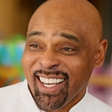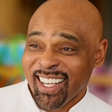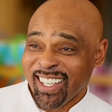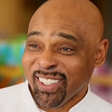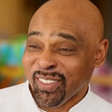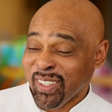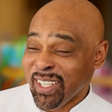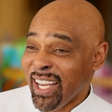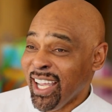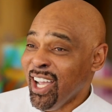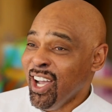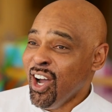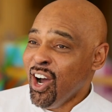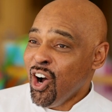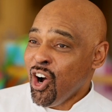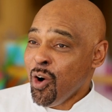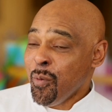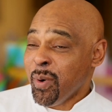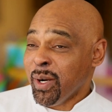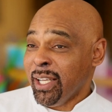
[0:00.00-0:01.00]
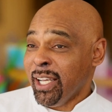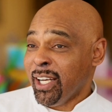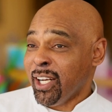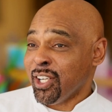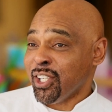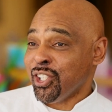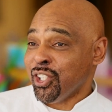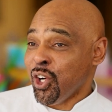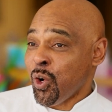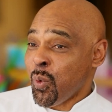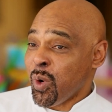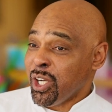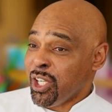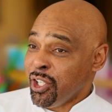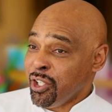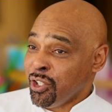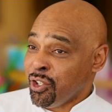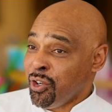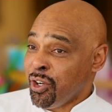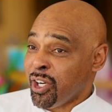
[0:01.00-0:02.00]
Oprah did her show where
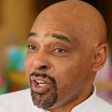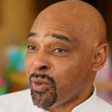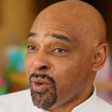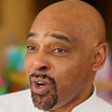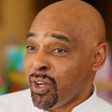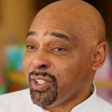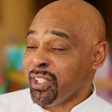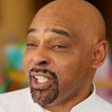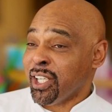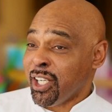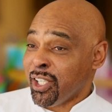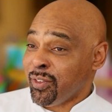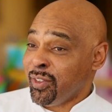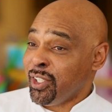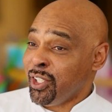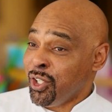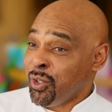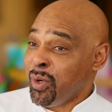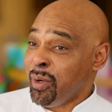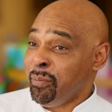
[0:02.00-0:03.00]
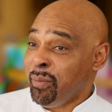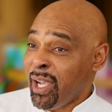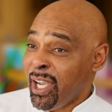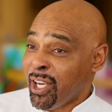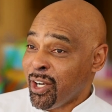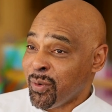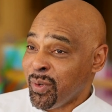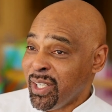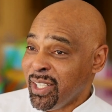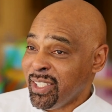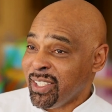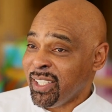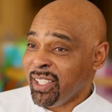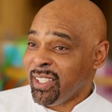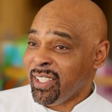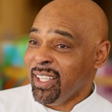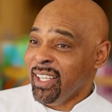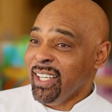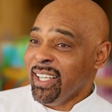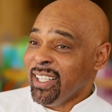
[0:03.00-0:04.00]
she was going across the country doing bakeries
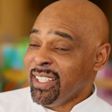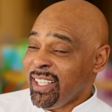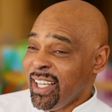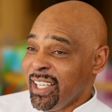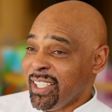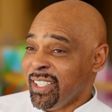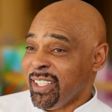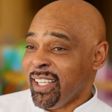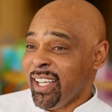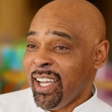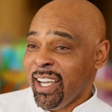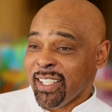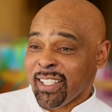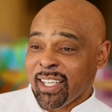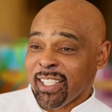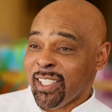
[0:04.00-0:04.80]
and tasting cakes.